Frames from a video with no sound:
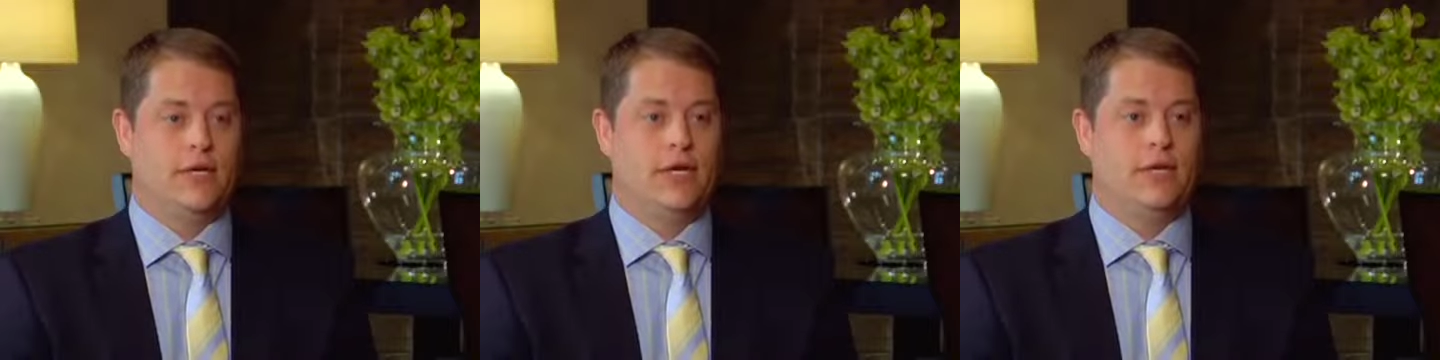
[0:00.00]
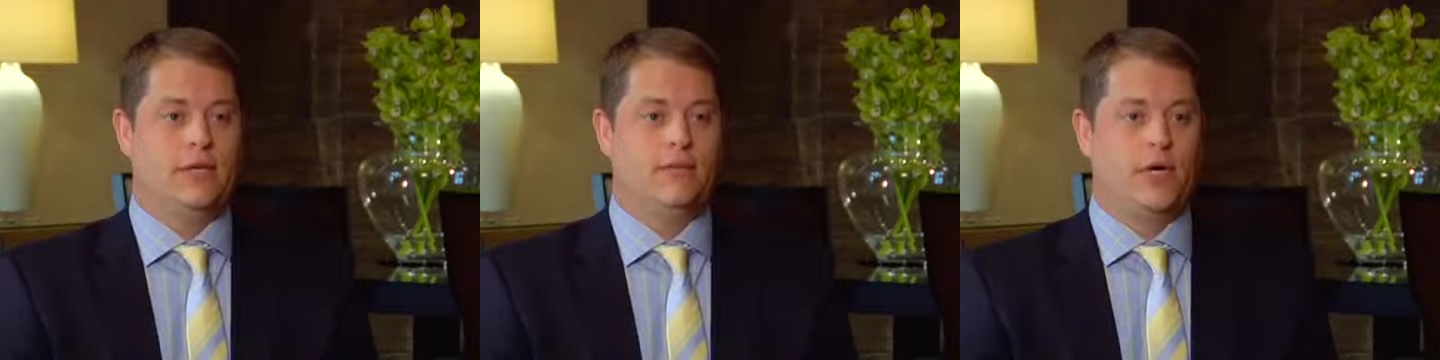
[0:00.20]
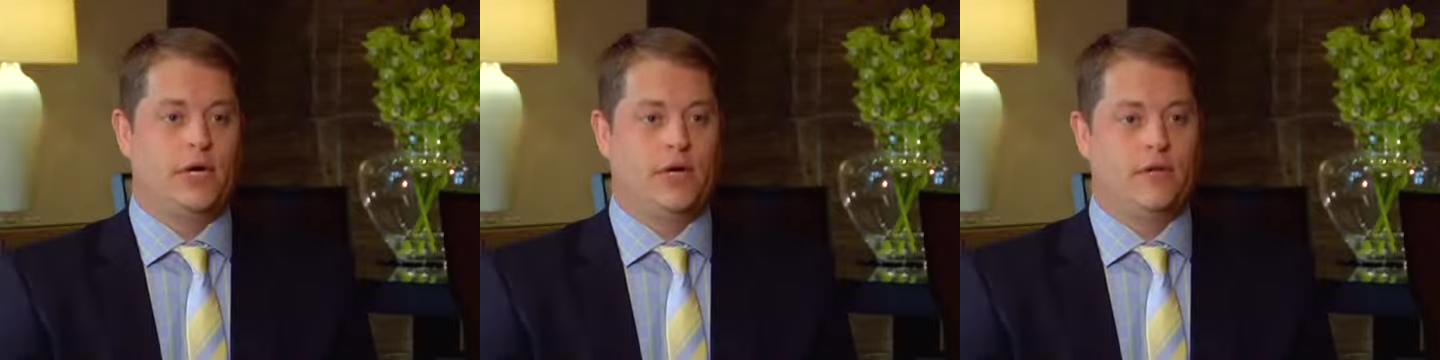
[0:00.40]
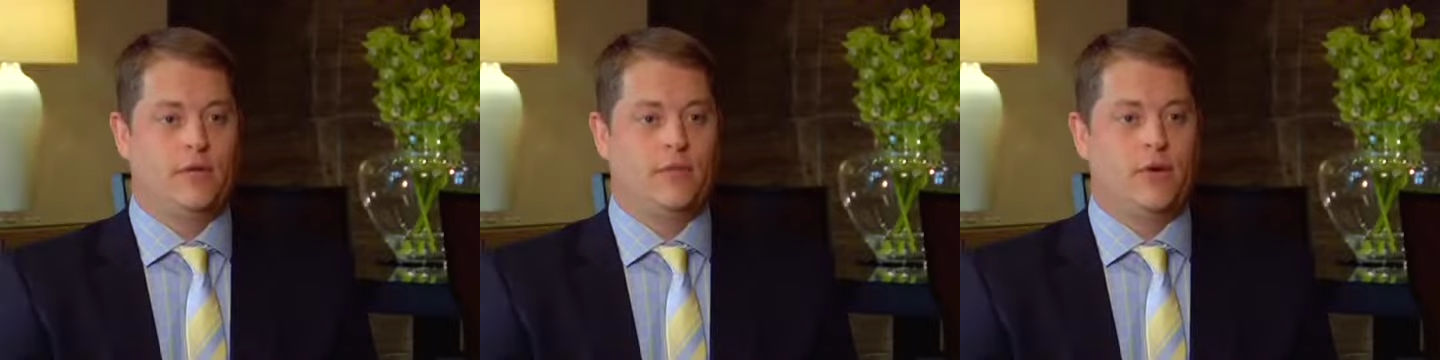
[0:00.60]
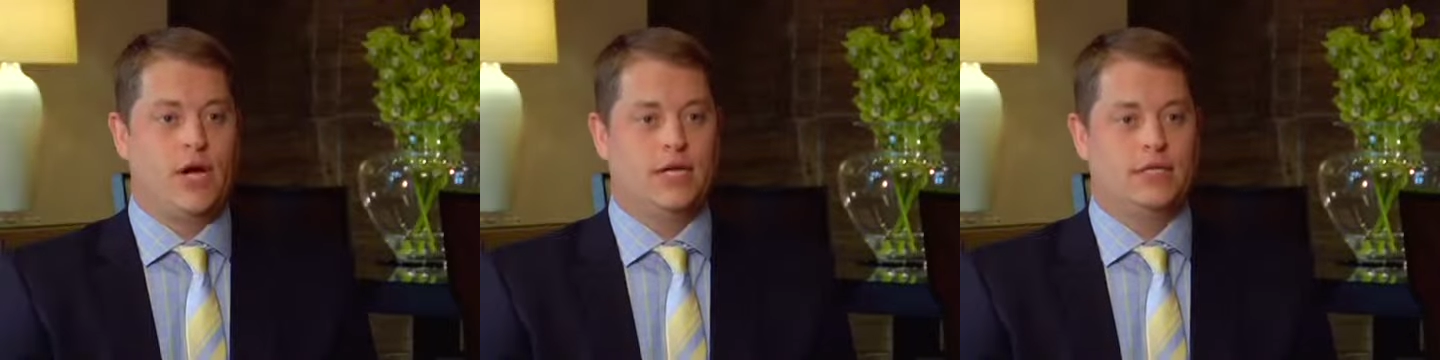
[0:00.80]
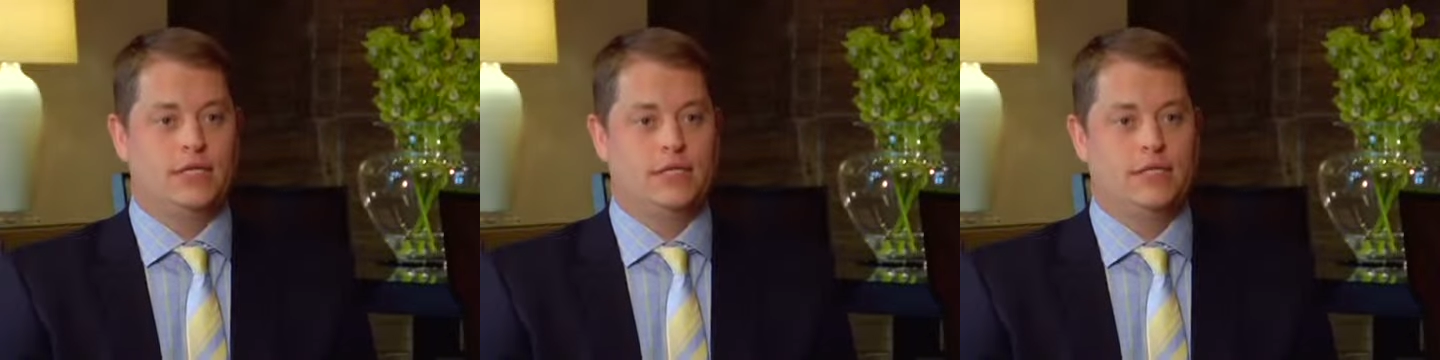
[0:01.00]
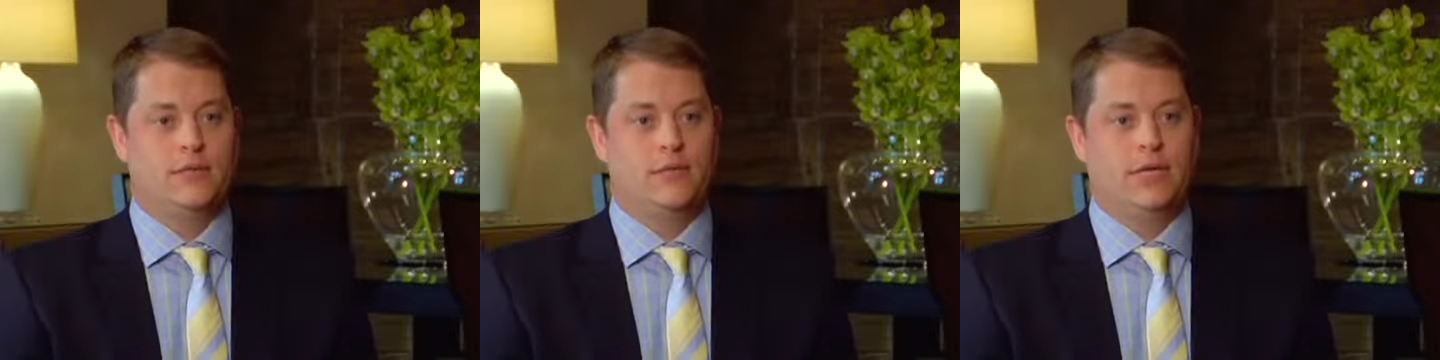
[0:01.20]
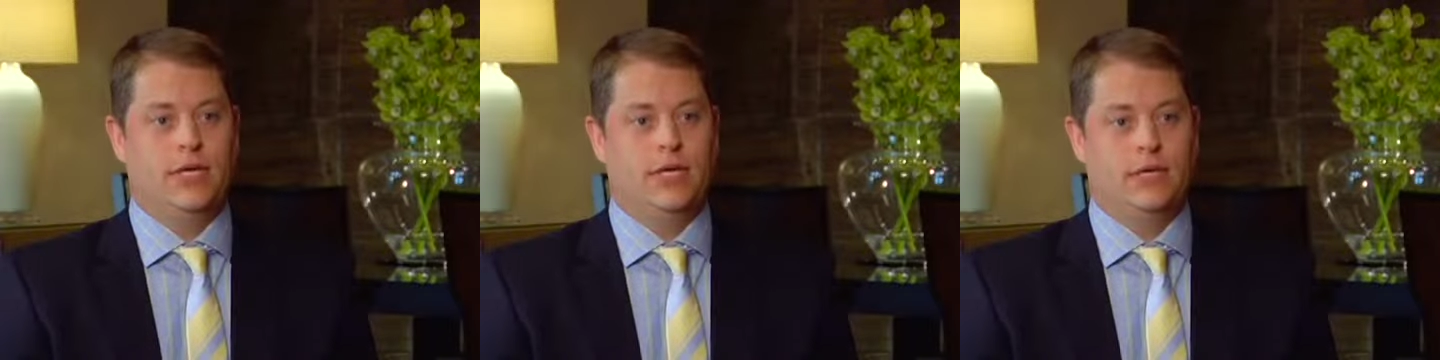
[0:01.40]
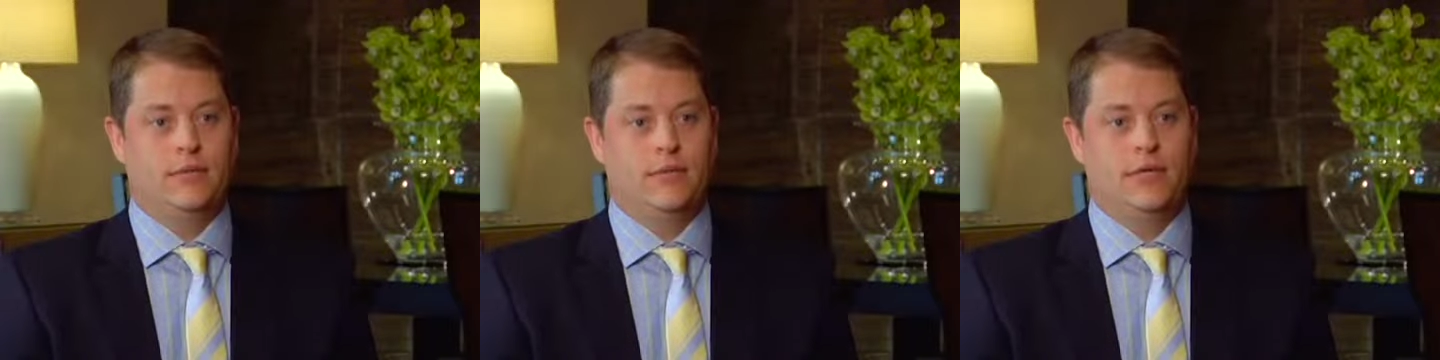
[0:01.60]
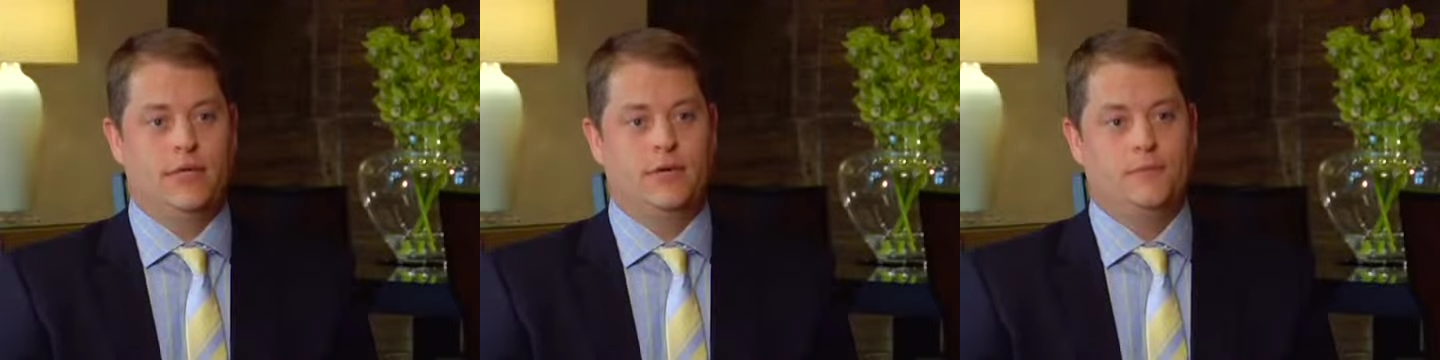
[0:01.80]
on other projects that we needed
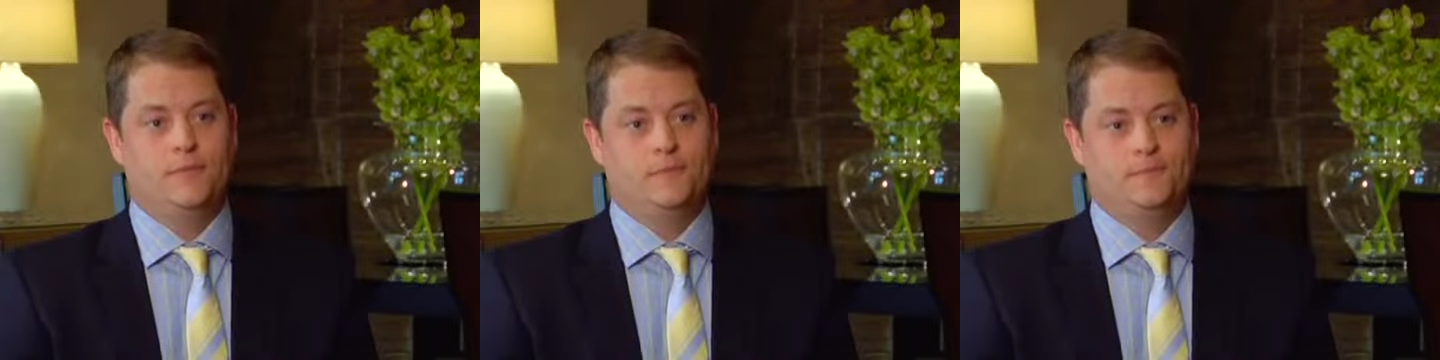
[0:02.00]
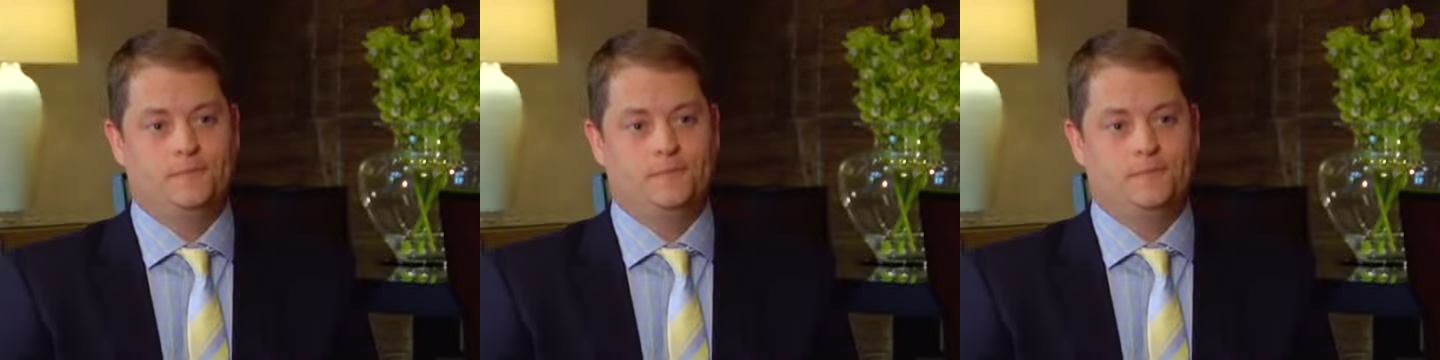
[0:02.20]
them to do.